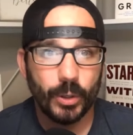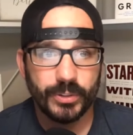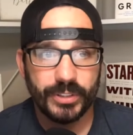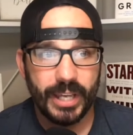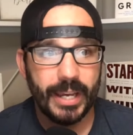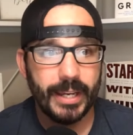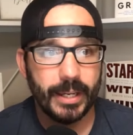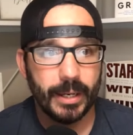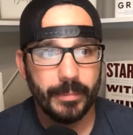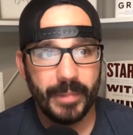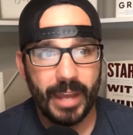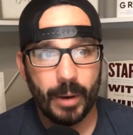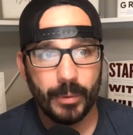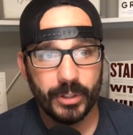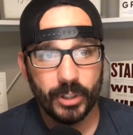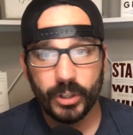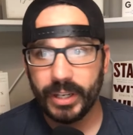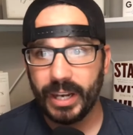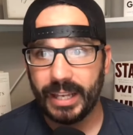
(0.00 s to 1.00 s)
take him. Now,
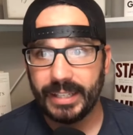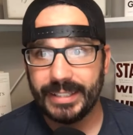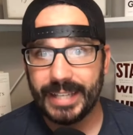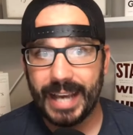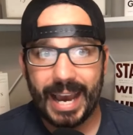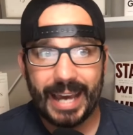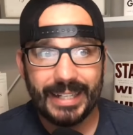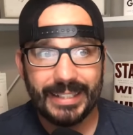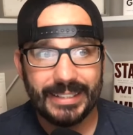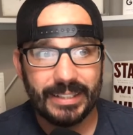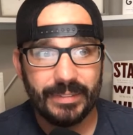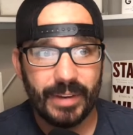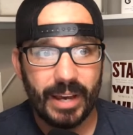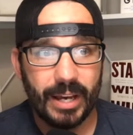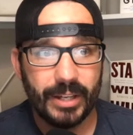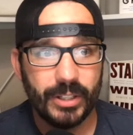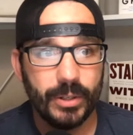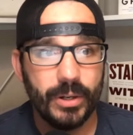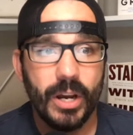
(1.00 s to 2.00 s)
when you're looking at dynasty
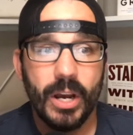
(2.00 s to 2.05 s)
value